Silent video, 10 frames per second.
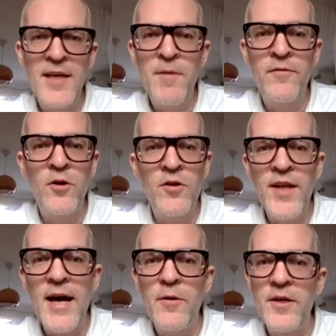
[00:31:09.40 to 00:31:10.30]
I've got
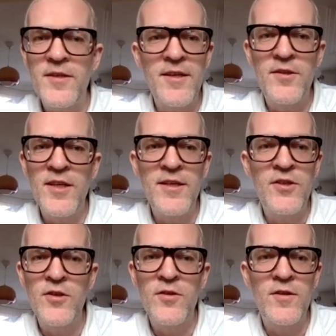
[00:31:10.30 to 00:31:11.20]
now is
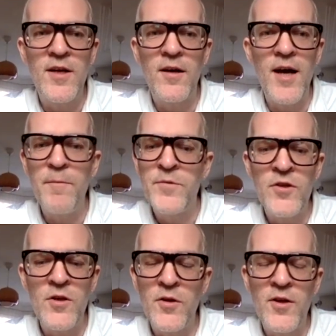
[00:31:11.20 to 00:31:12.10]
just
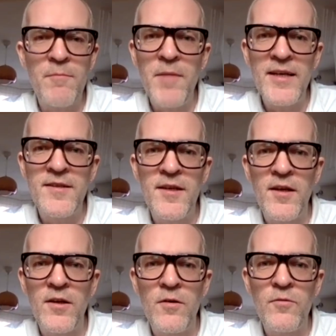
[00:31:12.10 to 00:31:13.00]
absolutely
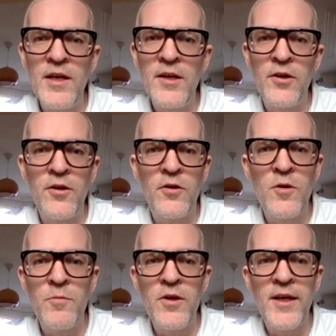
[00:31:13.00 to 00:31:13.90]
amazing. Really good
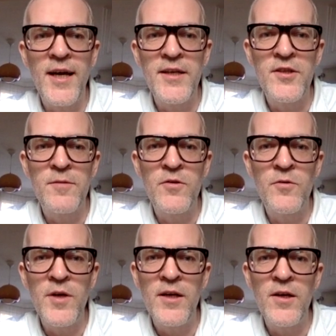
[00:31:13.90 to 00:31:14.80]
communication
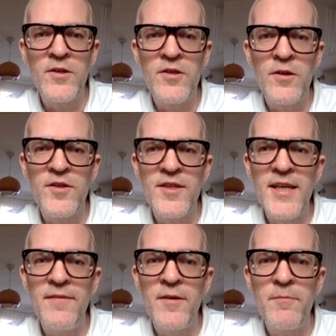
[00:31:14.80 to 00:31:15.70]
between us.
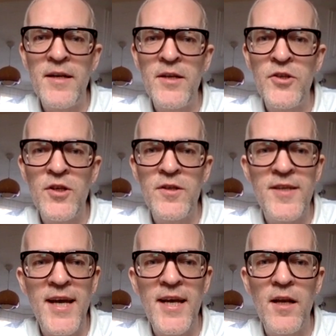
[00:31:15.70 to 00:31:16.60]
Steve, the manager,
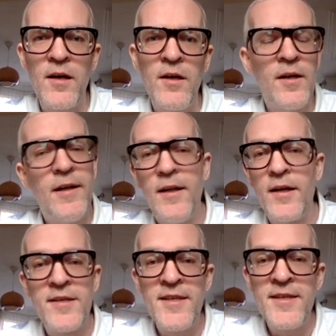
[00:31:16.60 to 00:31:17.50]
Taylor,
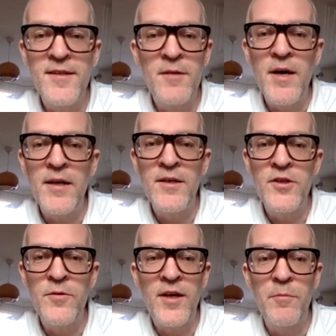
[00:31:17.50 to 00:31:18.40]
assistant
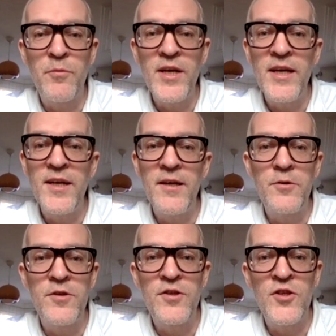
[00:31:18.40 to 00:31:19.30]
manager, and Cabrini,
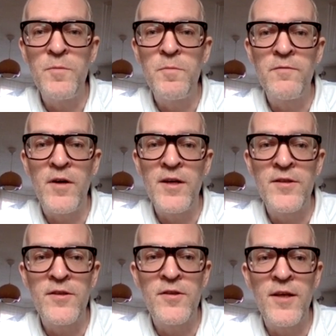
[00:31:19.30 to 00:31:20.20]
who's the
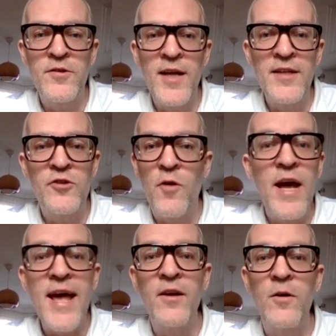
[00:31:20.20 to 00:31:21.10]
supervisor. So that
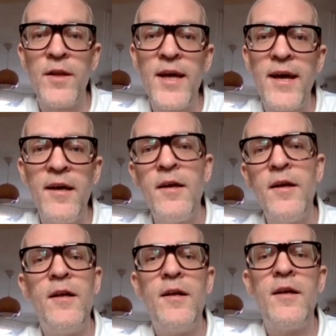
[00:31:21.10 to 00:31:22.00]
triangle there,
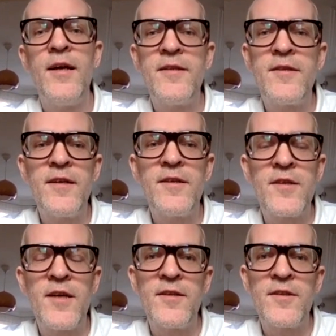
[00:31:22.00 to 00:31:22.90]

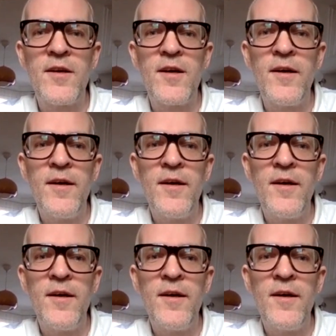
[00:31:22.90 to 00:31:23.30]
it's a